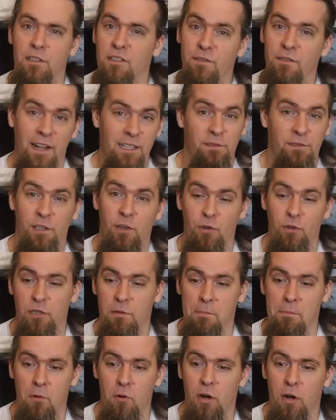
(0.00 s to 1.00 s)
thanks for your
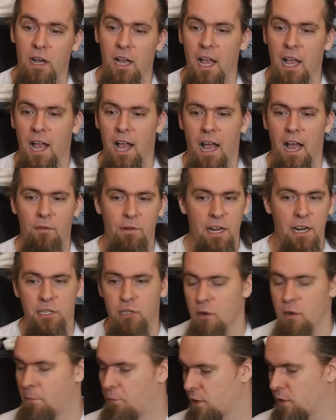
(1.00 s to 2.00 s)
support. I really
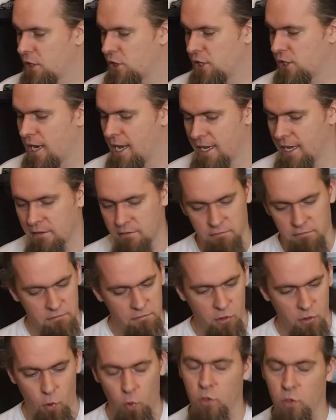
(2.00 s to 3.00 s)
do appreciate
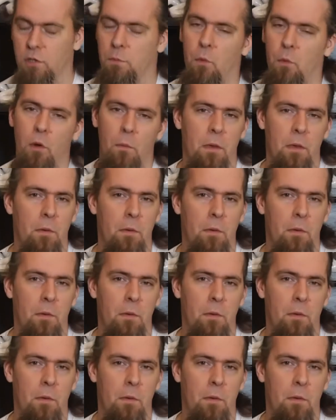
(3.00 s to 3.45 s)
all the support